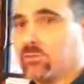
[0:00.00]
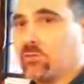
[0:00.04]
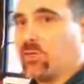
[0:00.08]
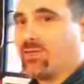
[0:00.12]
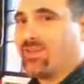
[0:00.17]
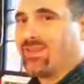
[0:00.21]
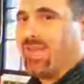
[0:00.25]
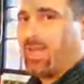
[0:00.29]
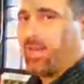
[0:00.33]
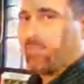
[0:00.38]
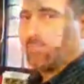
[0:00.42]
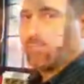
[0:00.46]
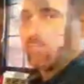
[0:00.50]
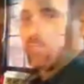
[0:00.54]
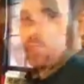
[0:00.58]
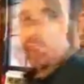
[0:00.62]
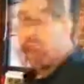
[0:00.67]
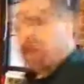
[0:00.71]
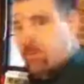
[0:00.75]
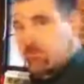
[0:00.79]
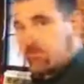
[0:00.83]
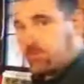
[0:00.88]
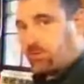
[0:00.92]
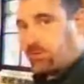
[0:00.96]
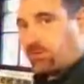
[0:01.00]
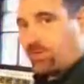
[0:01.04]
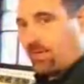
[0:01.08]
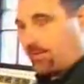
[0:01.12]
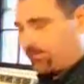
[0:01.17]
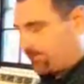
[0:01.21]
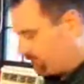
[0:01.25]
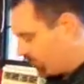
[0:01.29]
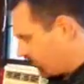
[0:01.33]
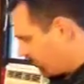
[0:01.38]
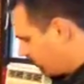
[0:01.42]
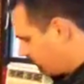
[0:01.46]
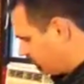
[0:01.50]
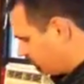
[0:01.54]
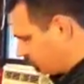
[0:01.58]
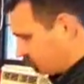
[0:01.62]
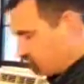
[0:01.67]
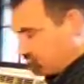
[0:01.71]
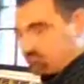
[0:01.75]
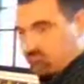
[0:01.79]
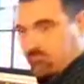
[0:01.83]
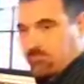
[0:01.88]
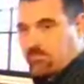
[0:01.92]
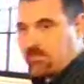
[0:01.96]
on laptops. Let's start with the laptop.
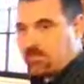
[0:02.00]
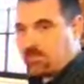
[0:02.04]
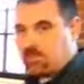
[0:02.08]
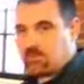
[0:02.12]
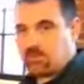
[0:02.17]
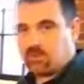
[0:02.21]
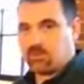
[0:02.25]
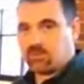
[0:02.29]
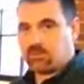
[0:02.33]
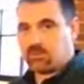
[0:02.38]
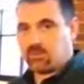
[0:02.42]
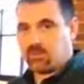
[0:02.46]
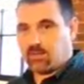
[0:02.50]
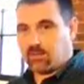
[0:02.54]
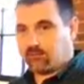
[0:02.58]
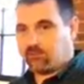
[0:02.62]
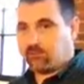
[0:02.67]
At